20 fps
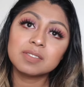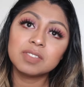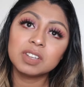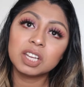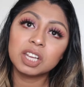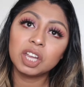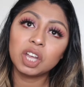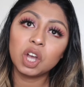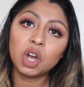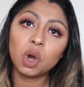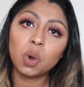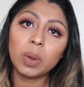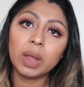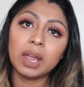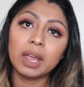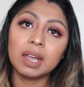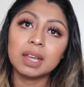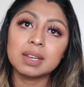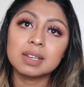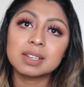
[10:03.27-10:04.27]
video
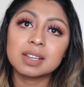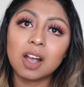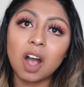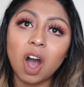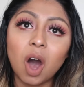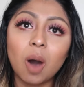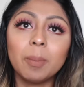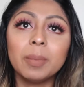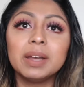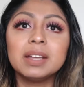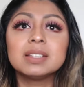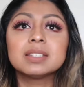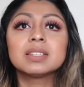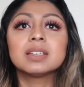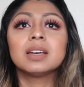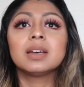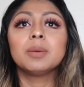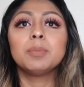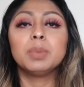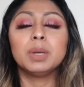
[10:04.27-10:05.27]
and comment
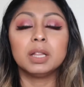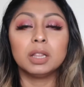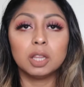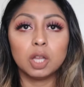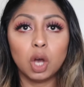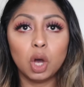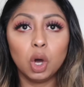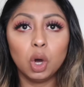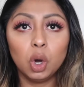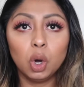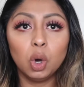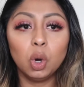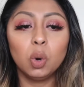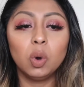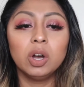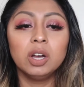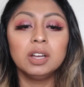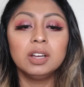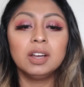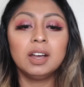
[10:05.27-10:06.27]

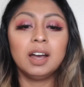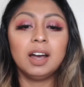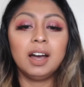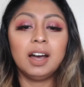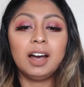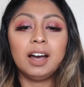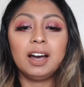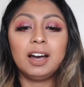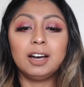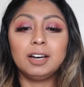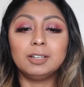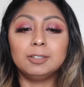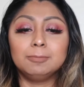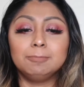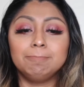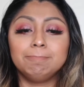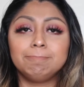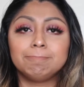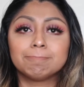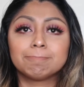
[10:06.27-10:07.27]
below.
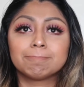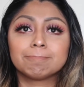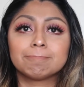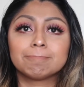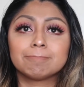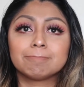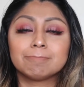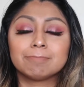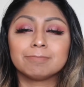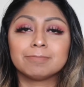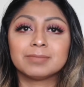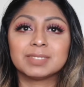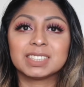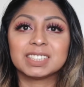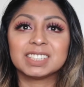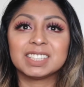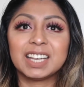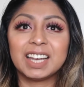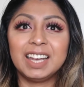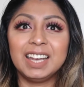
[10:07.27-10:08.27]

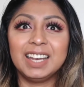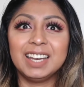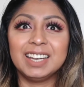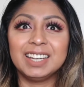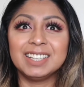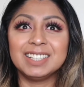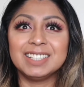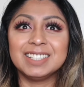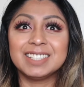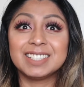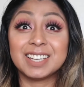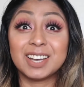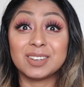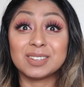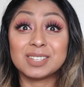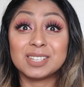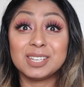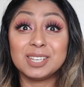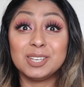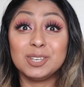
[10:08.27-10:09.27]
And I'll
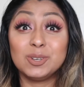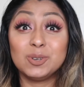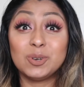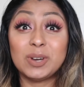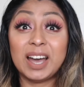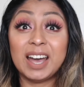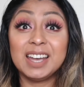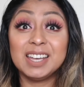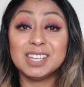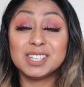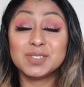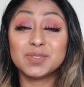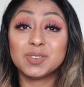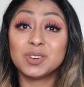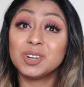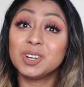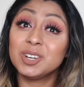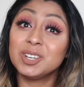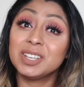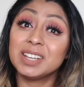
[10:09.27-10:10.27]
see you guys
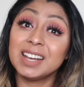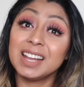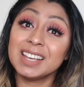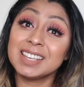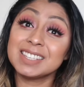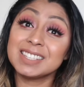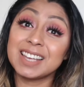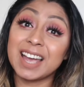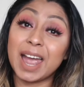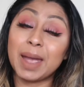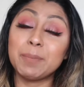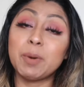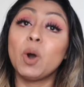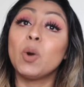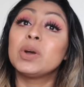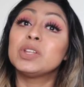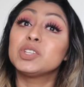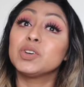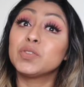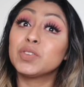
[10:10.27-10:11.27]
for the next time.
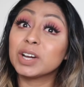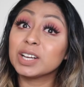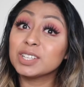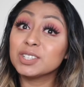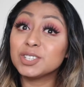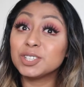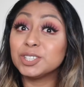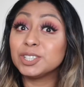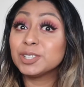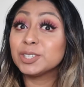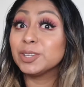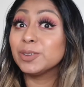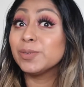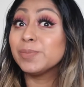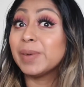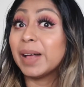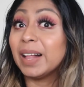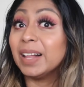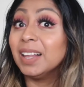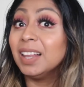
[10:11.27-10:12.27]
Oh, and don't forget to turn your little
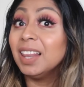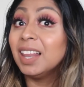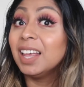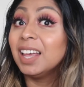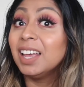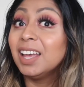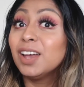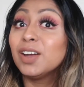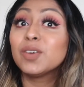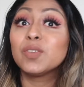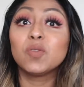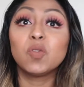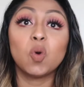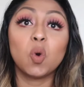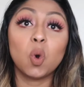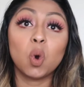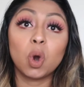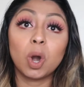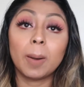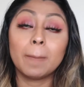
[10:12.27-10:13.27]
bell
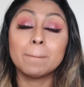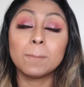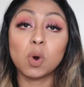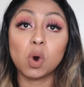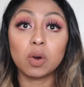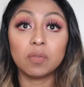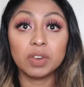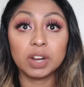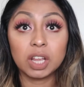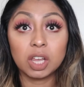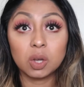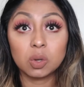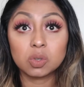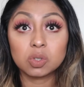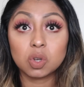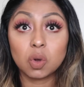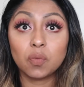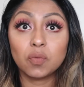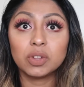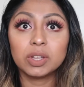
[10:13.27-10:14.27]
for more
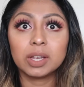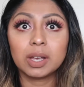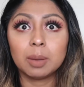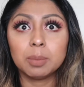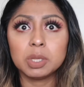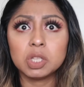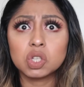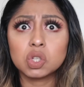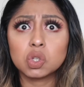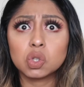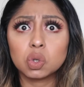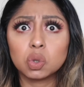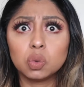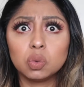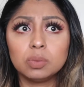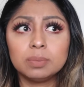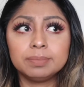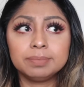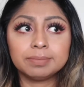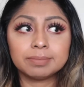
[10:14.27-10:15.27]
videos, hopefully coming
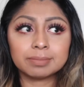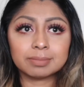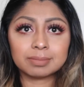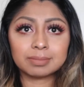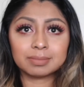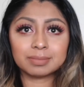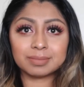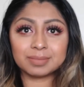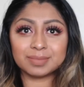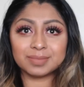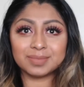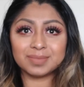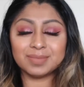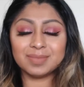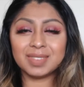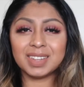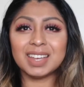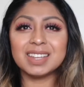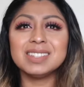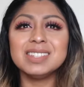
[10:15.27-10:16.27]
soon.
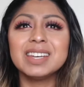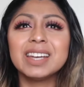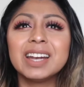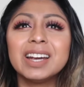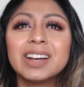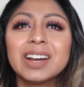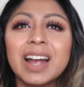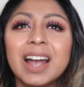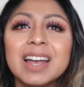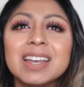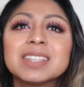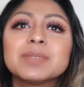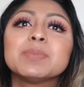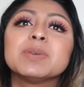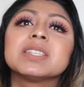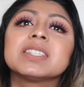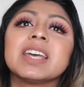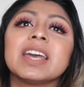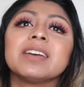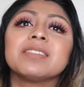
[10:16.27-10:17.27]
Take care, guys.
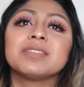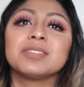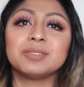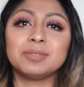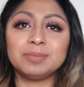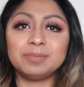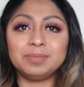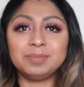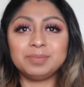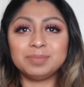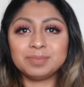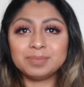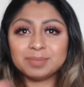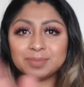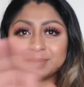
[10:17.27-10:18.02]
Be safe.